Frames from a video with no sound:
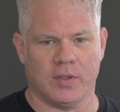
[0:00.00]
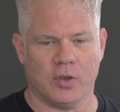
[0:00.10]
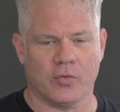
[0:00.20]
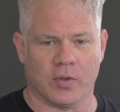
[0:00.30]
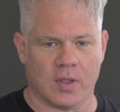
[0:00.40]

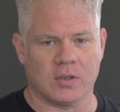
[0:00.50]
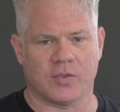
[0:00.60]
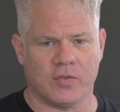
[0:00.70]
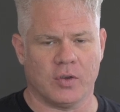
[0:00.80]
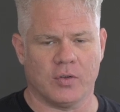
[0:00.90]
you, for those
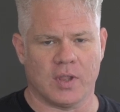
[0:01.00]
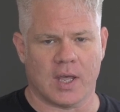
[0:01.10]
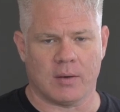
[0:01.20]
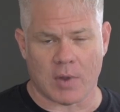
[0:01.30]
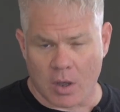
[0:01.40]
of you
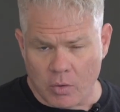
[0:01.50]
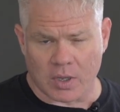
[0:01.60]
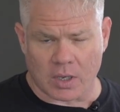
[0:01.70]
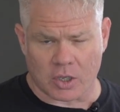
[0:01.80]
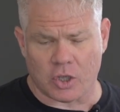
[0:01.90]
that own
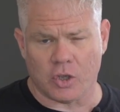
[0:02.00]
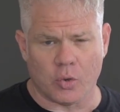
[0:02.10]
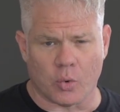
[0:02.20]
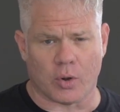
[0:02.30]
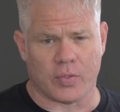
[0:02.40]
the
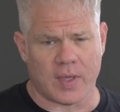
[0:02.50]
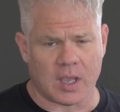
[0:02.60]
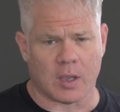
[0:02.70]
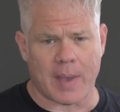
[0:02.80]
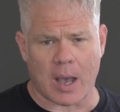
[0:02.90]
Q or are
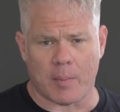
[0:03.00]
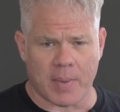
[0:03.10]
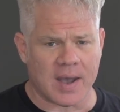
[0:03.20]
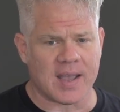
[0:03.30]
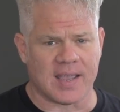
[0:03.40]
thinking about
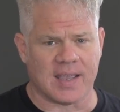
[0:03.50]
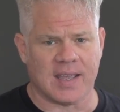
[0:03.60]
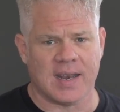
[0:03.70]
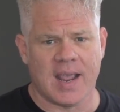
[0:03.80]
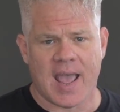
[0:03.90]
buying
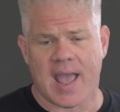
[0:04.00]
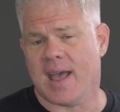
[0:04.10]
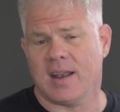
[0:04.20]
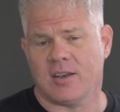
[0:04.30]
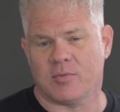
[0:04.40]
it
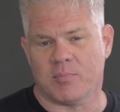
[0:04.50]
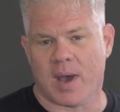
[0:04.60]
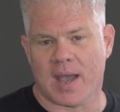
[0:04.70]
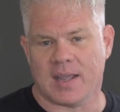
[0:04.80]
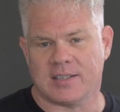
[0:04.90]
and
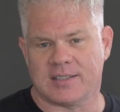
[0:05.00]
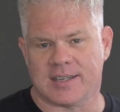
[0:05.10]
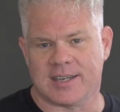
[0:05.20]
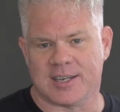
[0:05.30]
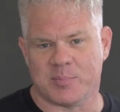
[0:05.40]
might
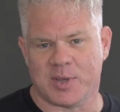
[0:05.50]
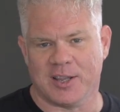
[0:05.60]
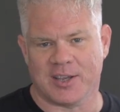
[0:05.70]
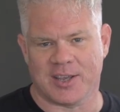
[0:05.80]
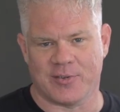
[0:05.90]
be
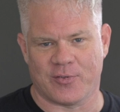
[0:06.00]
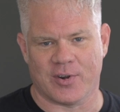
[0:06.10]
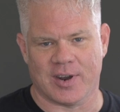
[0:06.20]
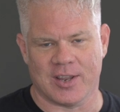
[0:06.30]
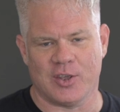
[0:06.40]
looking
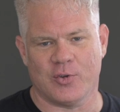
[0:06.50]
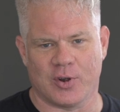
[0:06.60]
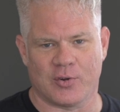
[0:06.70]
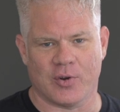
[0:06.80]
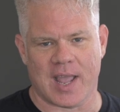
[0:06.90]
for a new
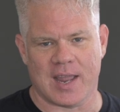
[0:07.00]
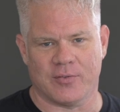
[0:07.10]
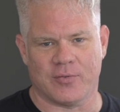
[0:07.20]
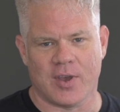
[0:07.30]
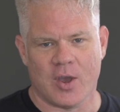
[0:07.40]
and
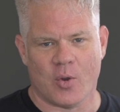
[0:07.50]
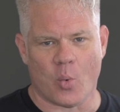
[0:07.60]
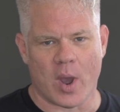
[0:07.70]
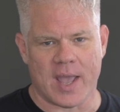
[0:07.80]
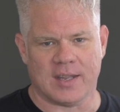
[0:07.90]
creative
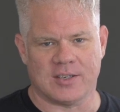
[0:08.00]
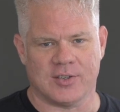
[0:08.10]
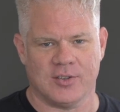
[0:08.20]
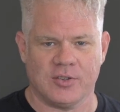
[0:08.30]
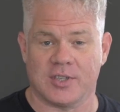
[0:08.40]
way to
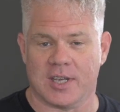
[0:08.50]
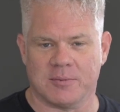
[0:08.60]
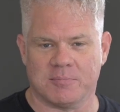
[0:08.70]
use it.